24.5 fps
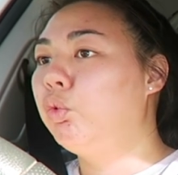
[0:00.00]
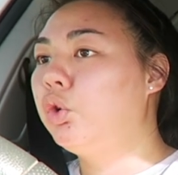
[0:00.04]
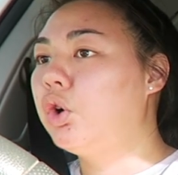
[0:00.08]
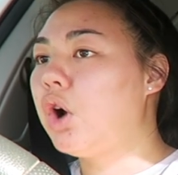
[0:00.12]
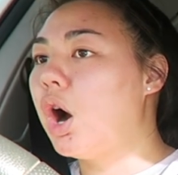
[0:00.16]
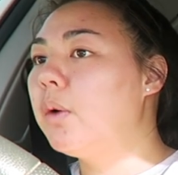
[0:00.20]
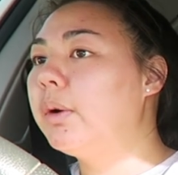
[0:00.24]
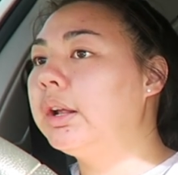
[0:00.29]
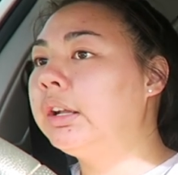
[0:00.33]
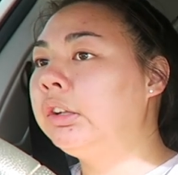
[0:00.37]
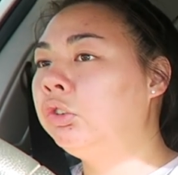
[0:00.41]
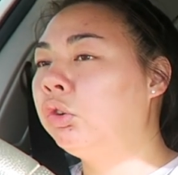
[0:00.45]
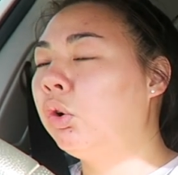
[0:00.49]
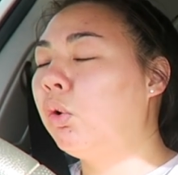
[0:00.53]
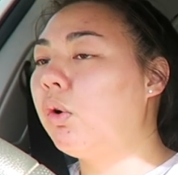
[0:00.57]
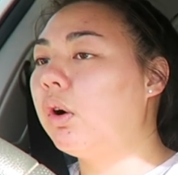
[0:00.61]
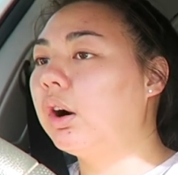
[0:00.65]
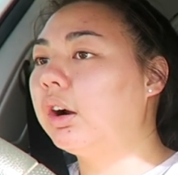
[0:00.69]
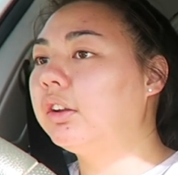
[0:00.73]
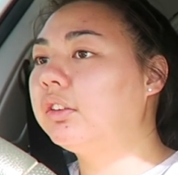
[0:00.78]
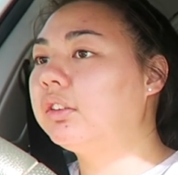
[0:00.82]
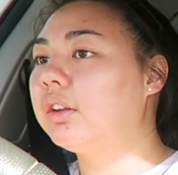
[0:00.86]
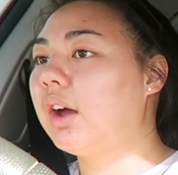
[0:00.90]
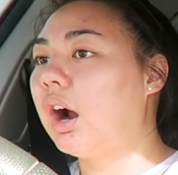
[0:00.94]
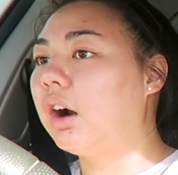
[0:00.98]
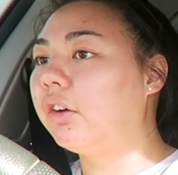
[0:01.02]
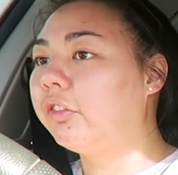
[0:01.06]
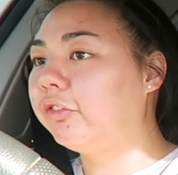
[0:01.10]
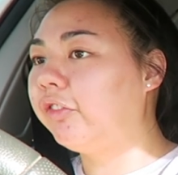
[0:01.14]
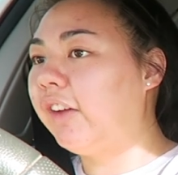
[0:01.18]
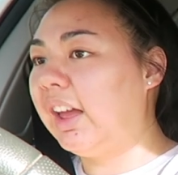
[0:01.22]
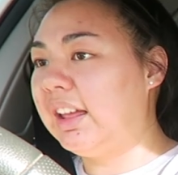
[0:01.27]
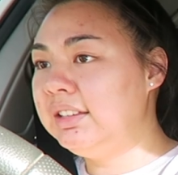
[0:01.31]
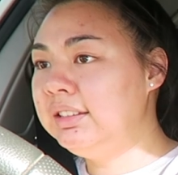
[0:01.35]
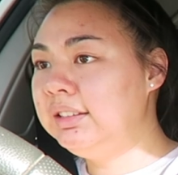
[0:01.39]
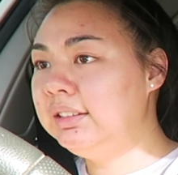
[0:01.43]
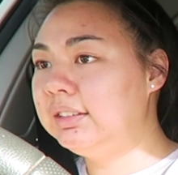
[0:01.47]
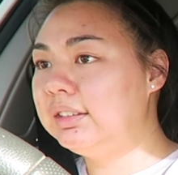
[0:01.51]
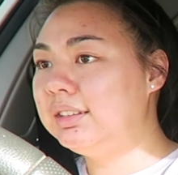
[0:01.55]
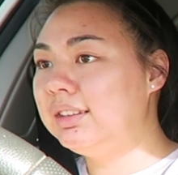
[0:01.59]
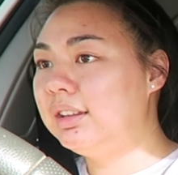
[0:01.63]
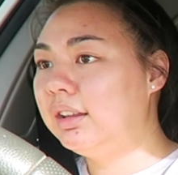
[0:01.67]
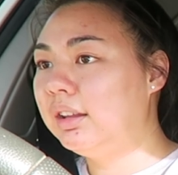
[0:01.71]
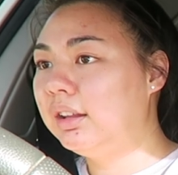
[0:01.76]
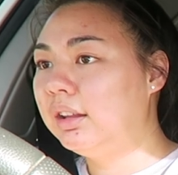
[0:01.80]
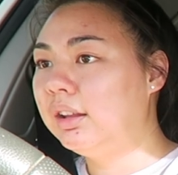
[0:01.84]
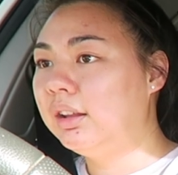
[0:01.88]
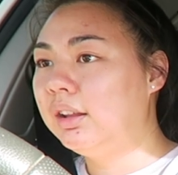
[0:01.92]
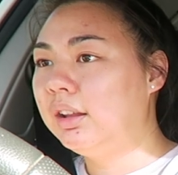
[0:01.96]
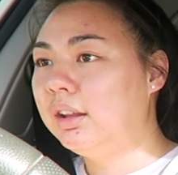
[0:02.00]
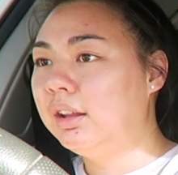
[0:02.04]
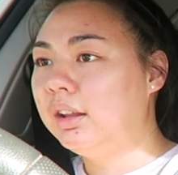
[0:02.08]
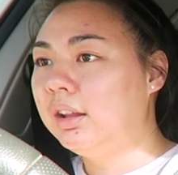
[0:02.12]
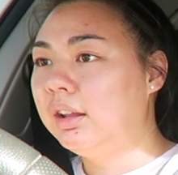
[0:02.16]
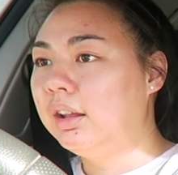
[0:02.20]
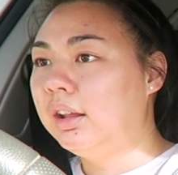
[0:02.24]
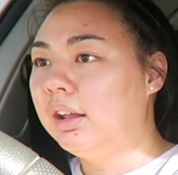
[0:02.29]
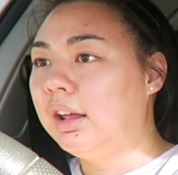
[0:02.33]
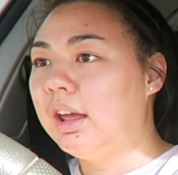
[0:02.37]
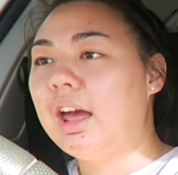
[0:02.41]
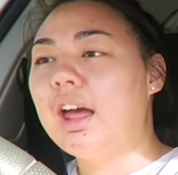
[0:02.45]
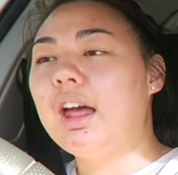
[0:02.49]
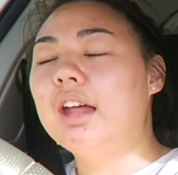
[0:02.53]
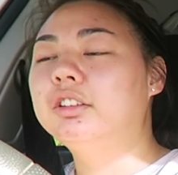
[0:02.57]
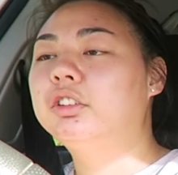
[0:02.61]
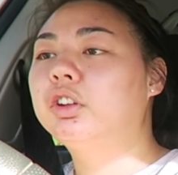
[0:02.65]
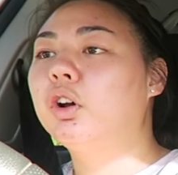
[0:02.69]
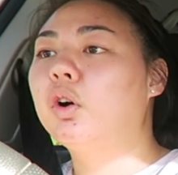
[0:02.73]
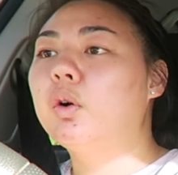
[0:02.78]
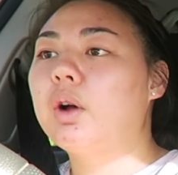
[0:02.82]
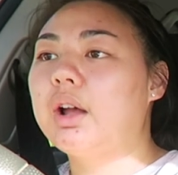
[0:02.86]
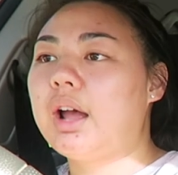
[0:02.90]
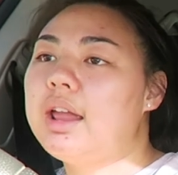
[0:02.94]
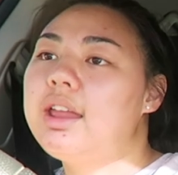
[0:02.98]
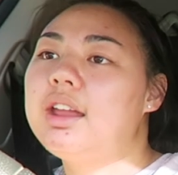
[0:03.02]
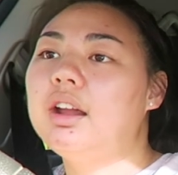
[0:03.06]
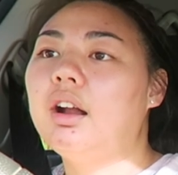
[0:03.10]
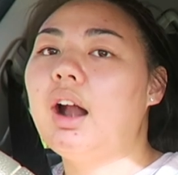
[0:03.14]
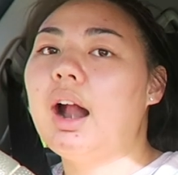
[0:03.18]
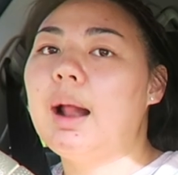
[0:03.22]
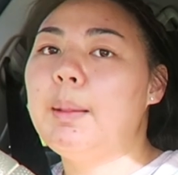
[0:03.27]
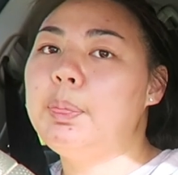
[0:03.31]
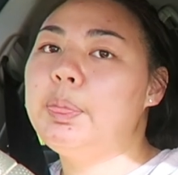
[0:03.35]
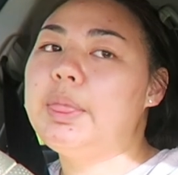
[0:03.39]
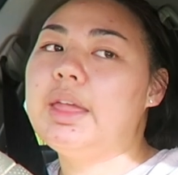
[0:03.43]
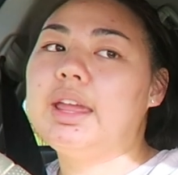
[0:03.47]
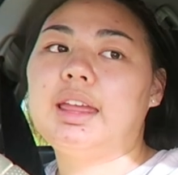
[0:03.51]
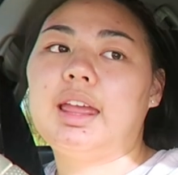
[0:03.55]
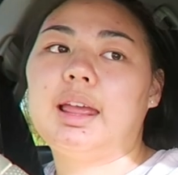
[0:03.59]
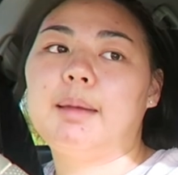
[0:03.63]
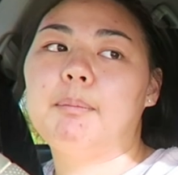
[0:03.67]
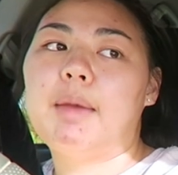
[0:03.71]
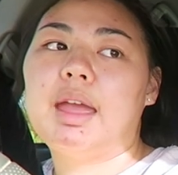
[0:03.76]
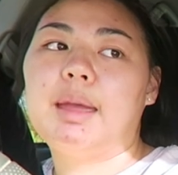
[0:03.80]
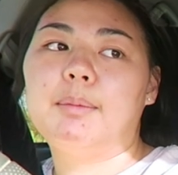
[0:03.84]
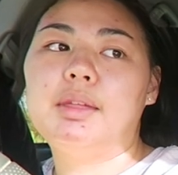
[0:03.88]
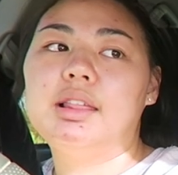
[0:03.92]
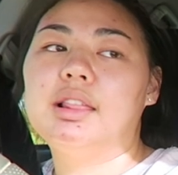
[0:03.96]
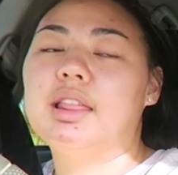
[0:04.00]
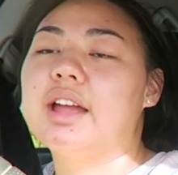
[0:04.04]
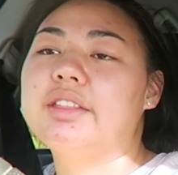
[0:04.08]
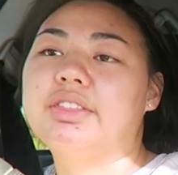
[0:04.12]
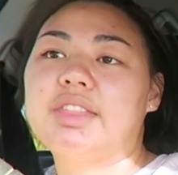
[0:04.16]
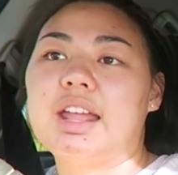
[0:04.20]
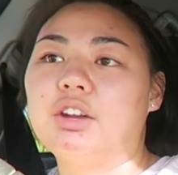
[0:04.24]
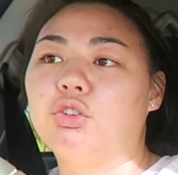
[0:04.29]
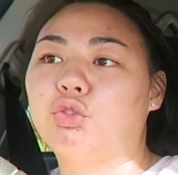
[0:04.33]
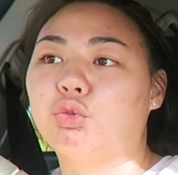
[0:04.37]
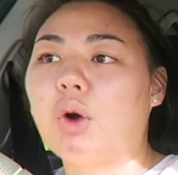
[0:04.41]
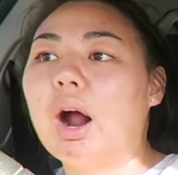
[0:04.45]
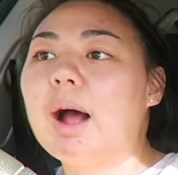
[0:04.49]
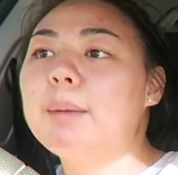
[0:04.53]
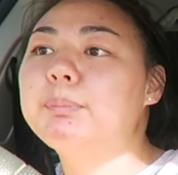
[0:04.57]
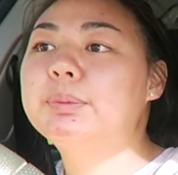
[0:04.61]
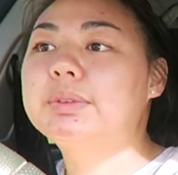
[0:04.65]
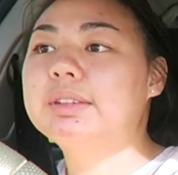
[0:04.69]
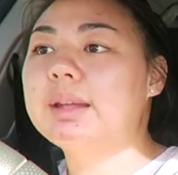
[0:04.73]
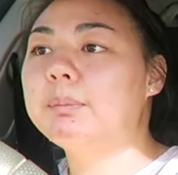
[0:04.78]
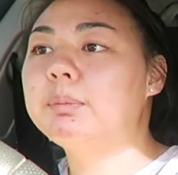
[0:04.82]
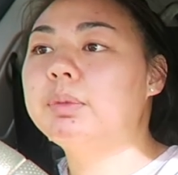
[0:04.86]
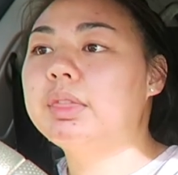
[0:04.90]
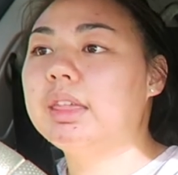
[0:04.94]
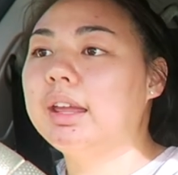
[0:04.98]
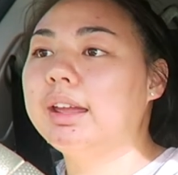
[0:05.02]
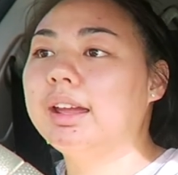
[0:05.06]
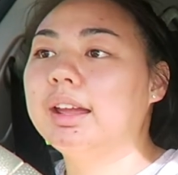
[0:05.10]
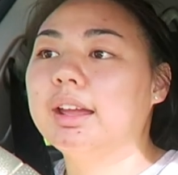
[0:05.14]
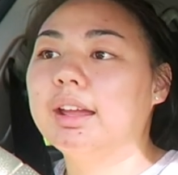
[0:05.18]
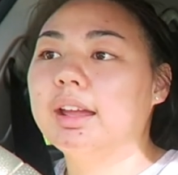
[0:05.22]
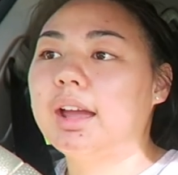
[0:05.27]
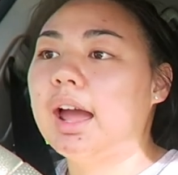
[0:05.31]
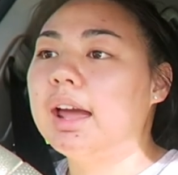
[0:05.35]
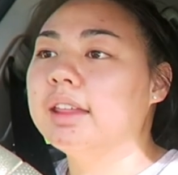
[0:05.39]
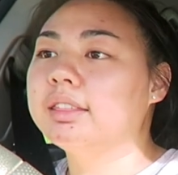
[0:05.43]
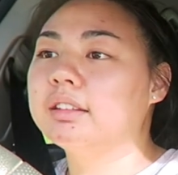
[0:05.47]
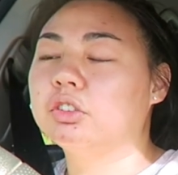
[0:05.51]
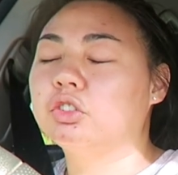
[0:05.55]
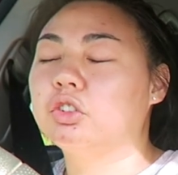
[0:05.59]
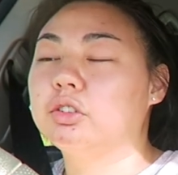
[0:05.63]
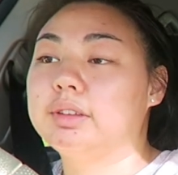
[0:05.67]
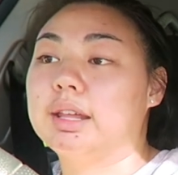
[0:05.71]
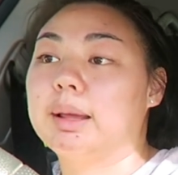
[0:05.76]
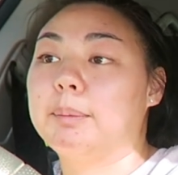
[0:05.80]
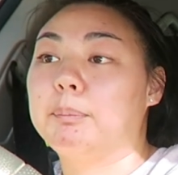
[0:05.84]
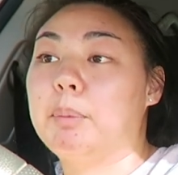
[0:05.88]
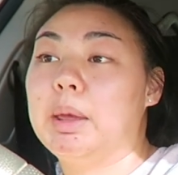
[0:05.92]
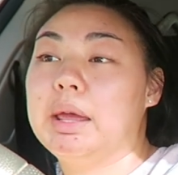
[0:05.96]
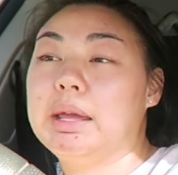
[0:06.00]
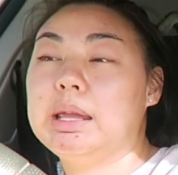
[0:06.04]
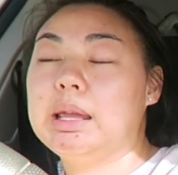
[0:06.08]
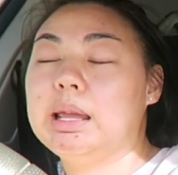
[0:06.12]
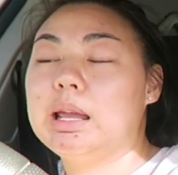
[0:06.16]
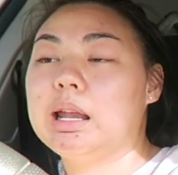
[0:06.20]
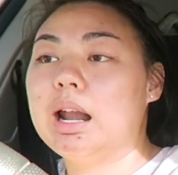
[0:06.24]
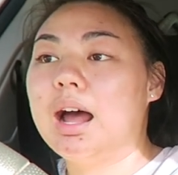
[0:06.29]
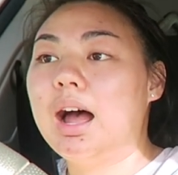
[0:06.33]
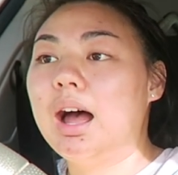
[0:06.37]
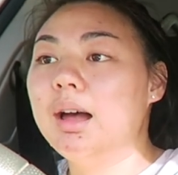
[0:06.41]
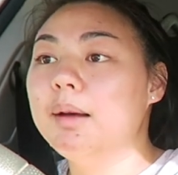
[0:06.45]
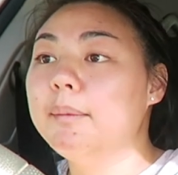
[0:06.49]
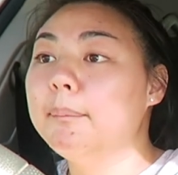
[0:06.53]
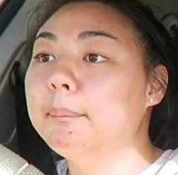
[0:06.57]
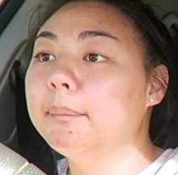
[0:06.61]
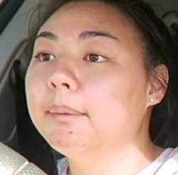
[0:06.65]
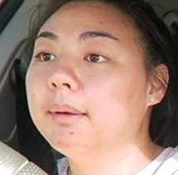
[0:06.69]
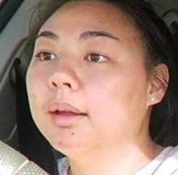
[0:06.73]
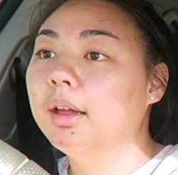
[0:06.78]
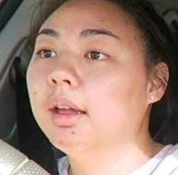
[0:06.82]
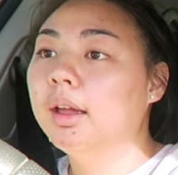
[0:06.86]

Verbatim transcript: going towards our fence yeah. And so here I'm thinking maybe like they drop something and they're just like picking it up.